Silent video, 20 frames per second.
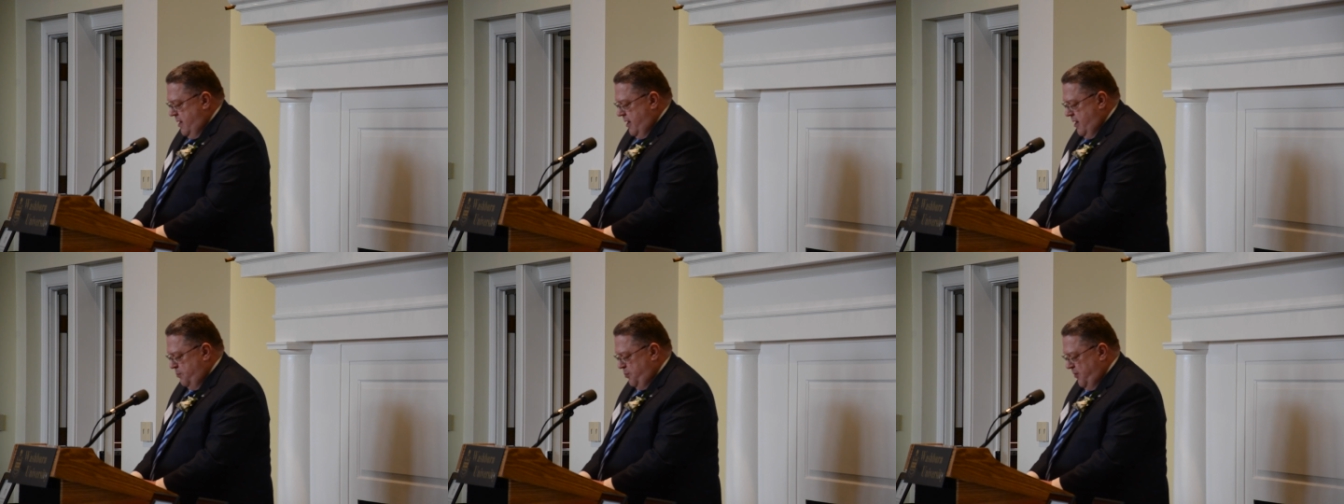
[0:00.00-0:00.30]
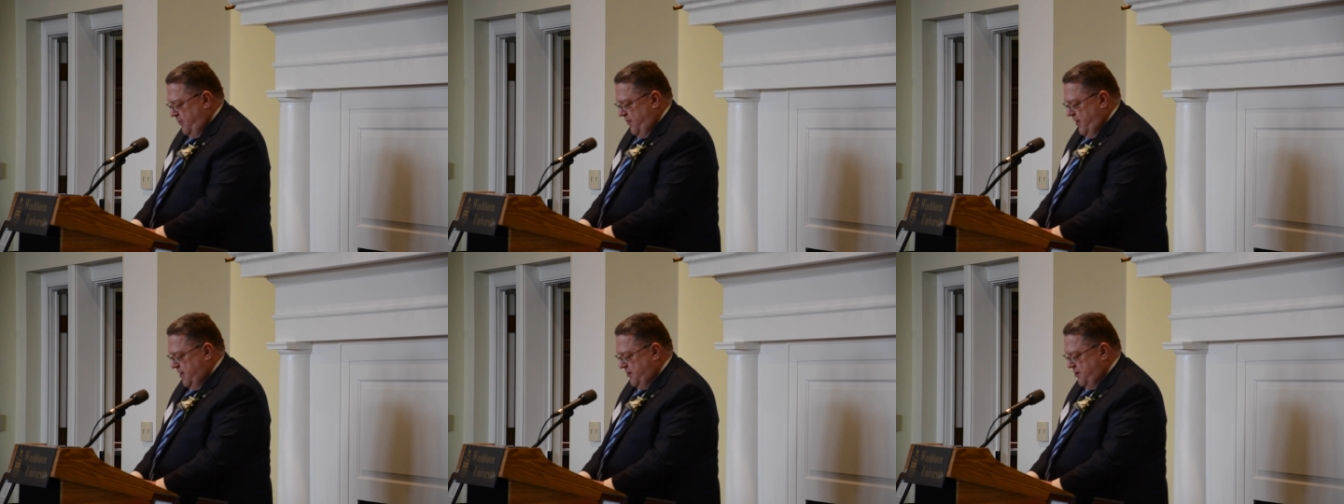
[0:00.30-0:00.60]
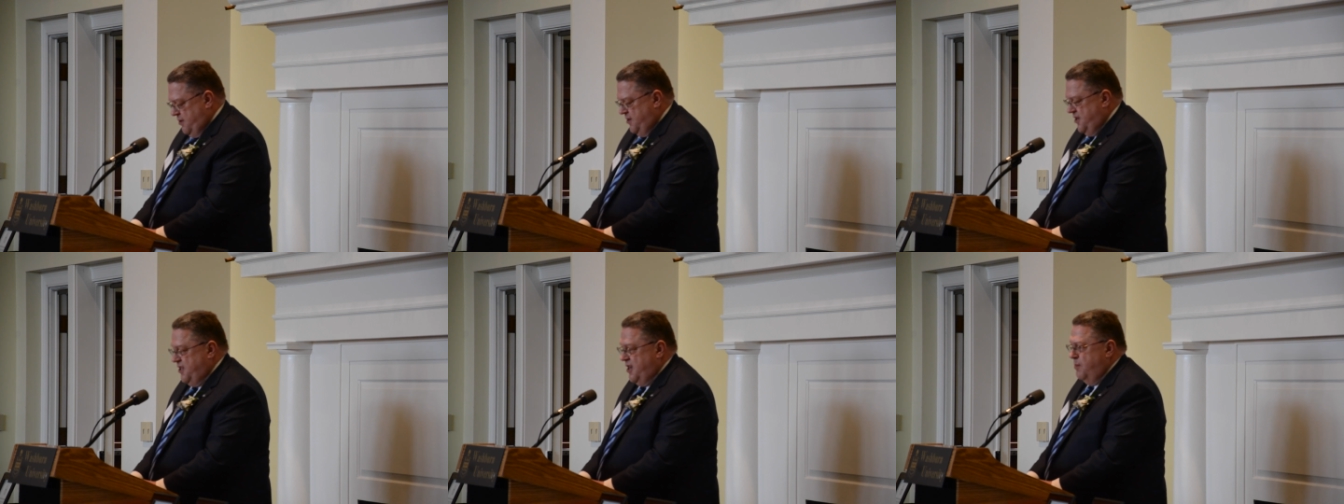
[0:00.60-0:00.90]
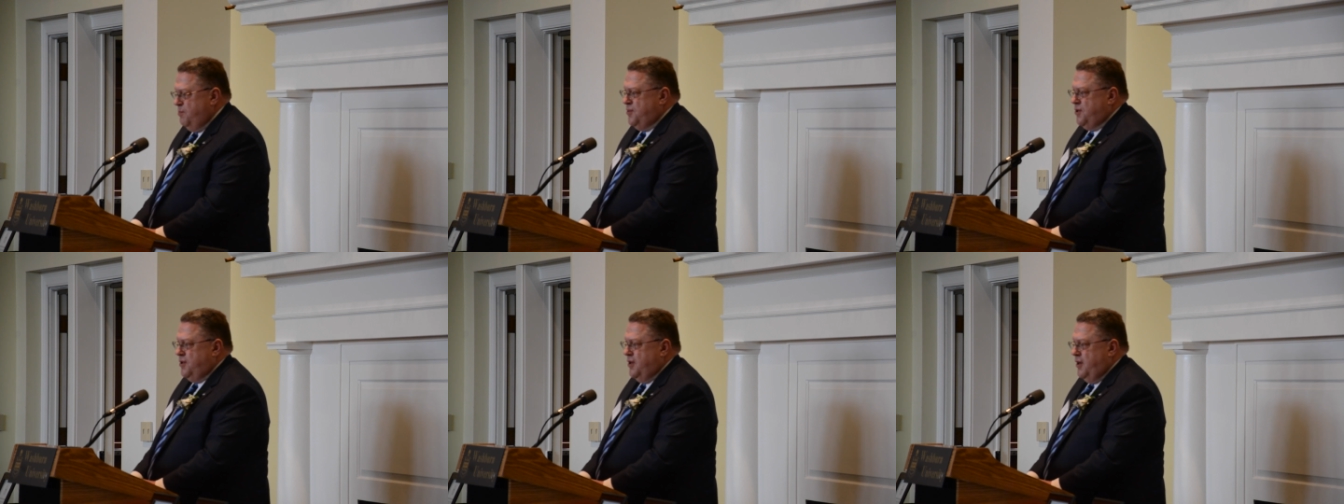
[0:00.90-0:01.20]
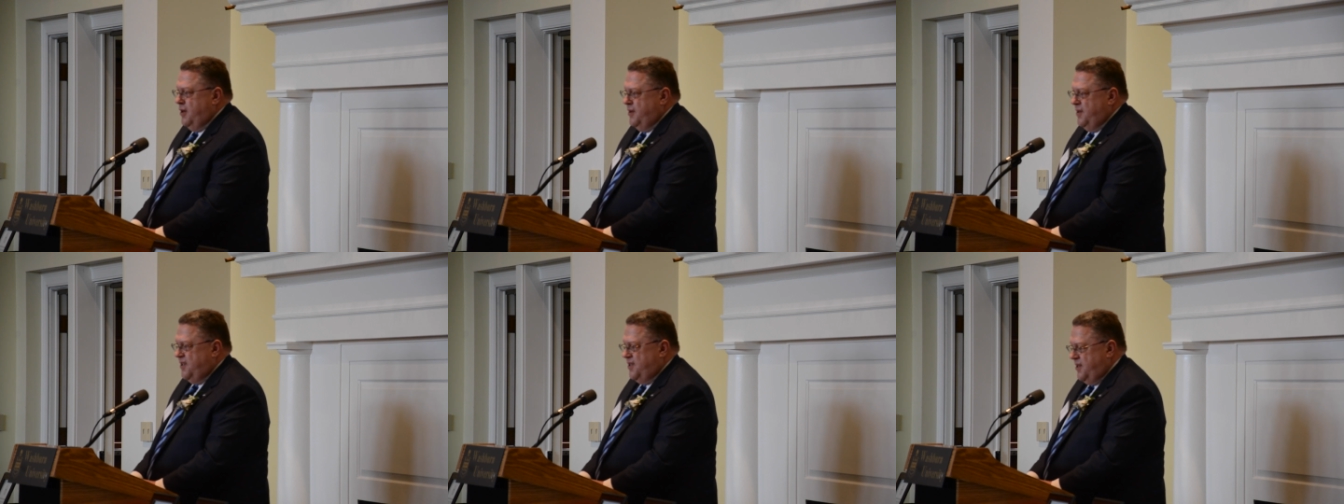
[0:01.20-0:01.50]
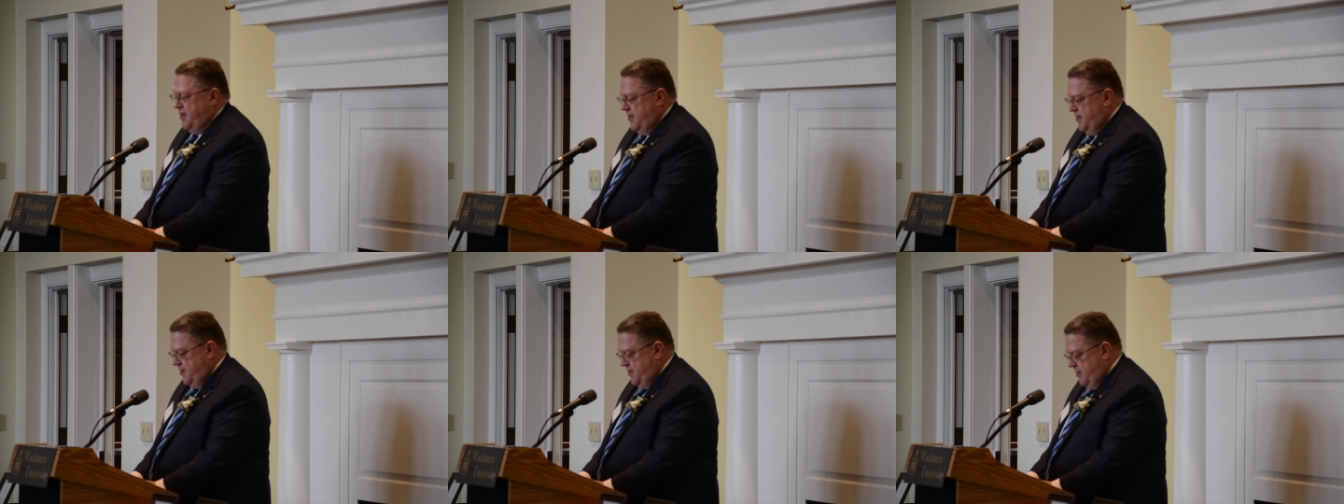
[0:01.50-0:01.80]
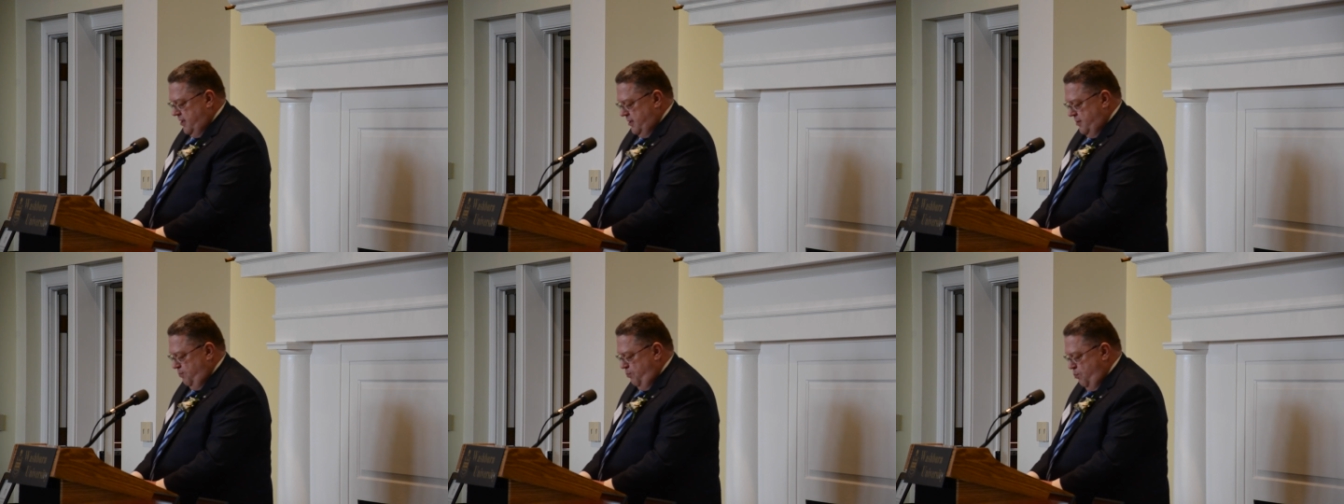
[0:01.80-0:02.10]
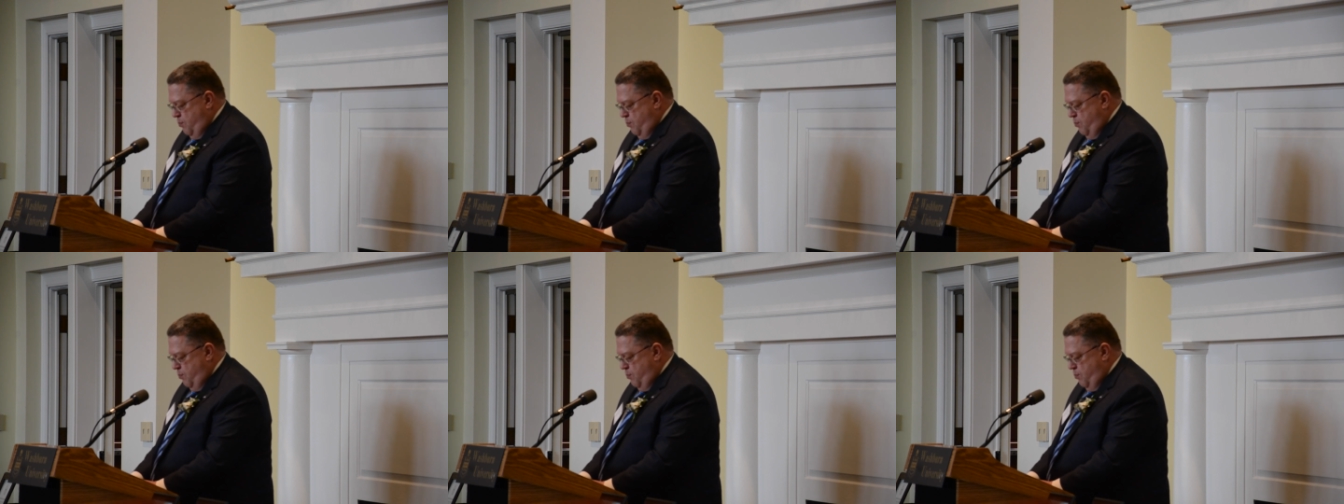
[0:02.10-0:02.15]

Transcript: and Professor Simpson insisted